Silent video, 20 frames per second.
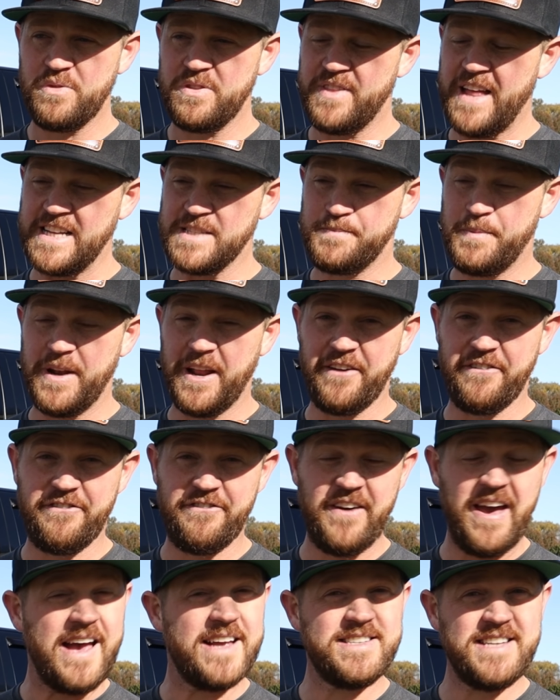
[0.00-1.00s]
That's been a
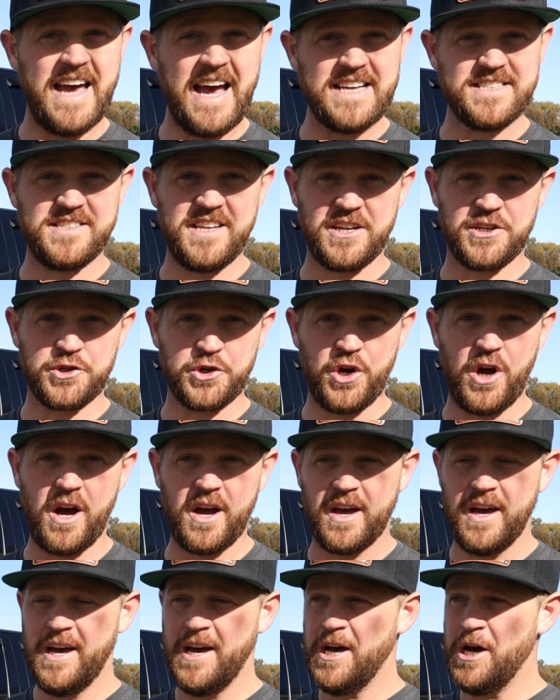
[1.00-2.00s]
fantastic
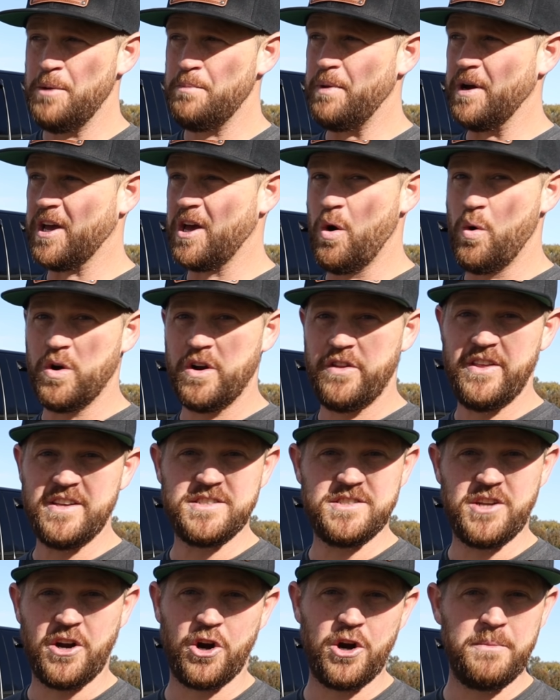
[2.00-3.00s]
truck, but going to
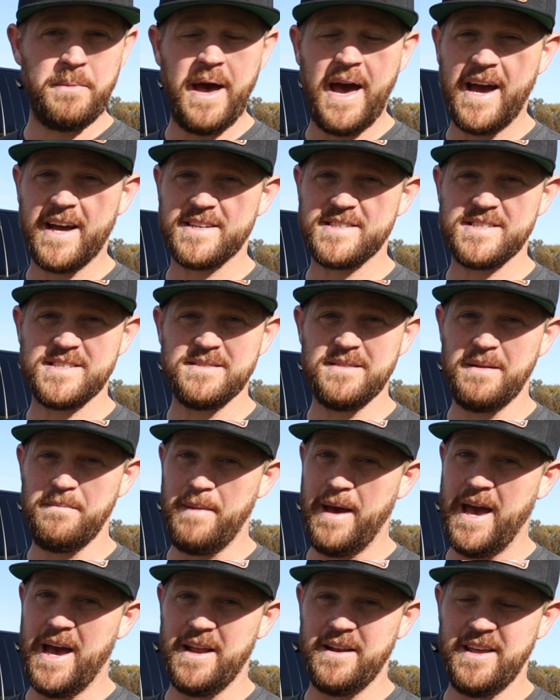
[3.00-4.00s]
this Duramax,
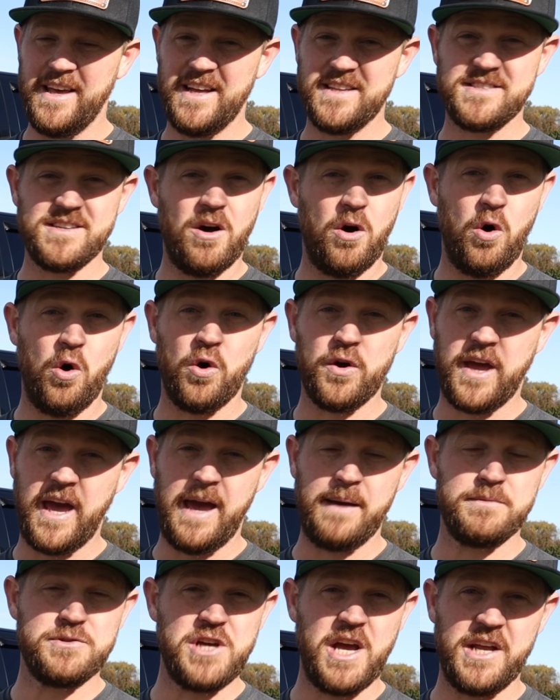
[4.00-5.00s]
man, it's a whole
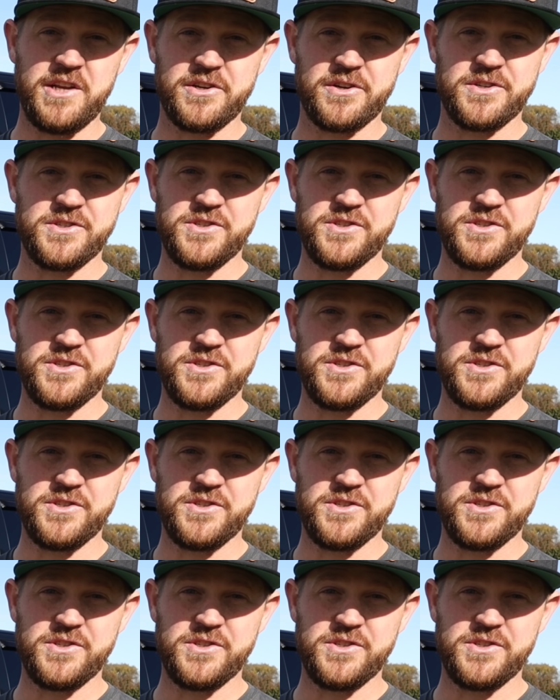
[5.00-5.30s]
game changer.